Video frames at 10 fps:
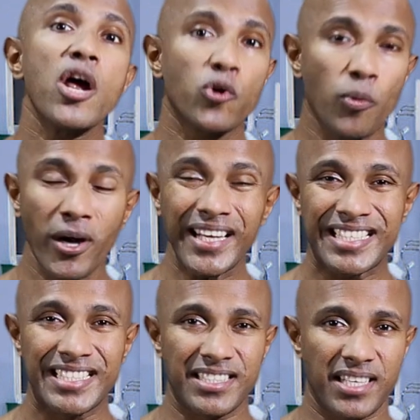Robotic
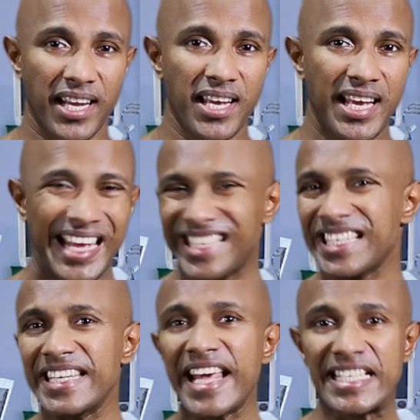surgery is
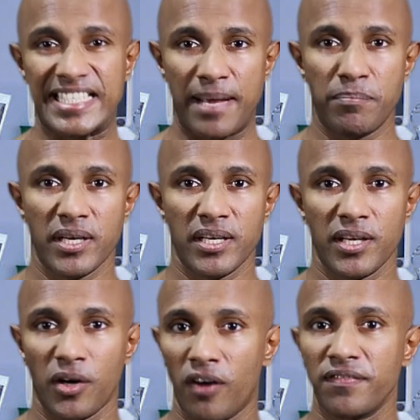the next step
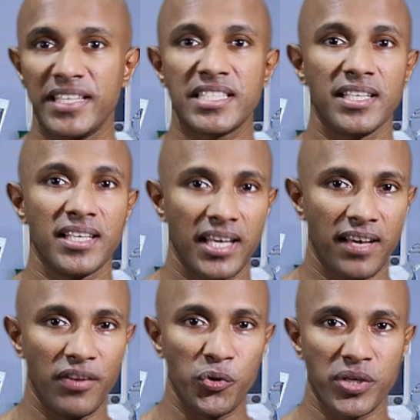of this
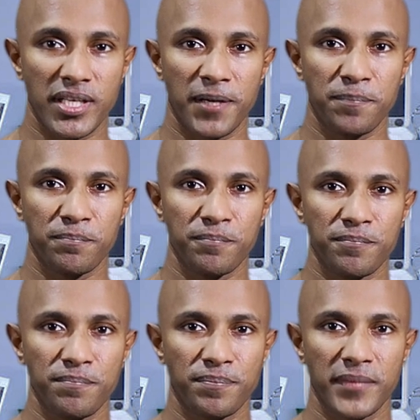evolution.
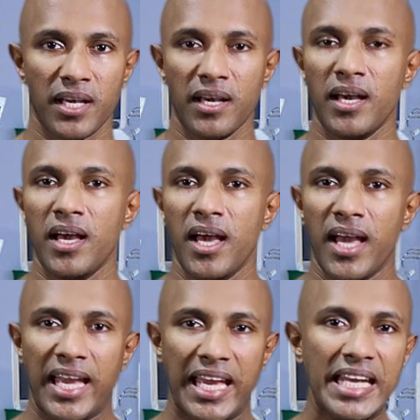
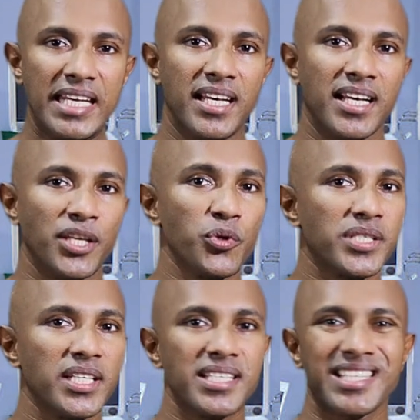It
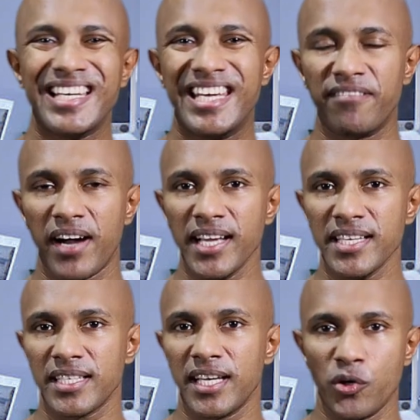uses a
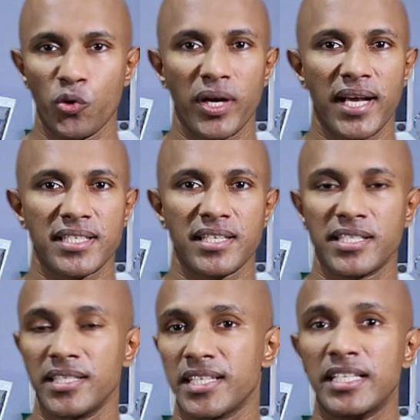device known as a
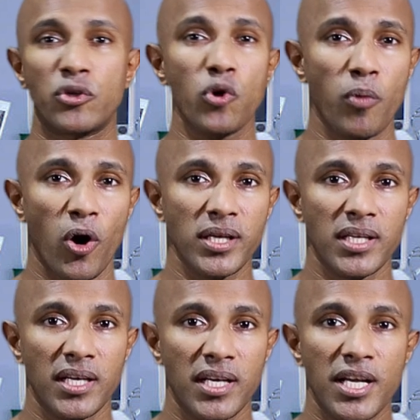surgical robot
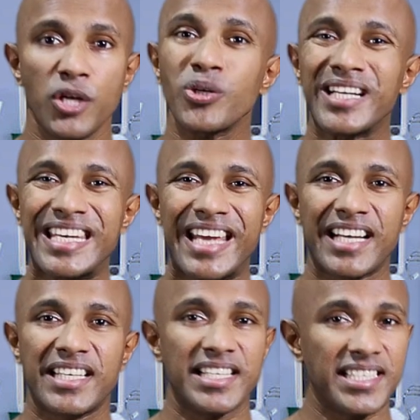to
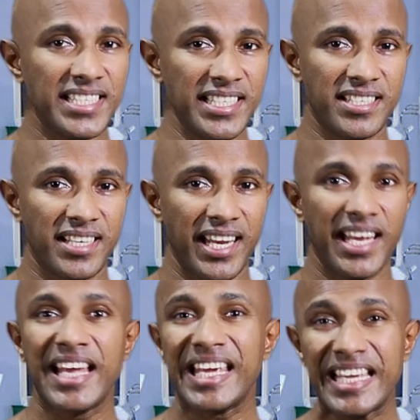conduct surgery
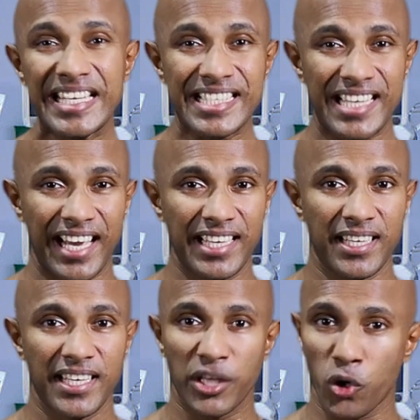inside
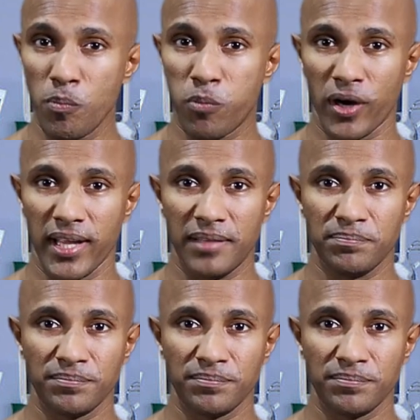your body.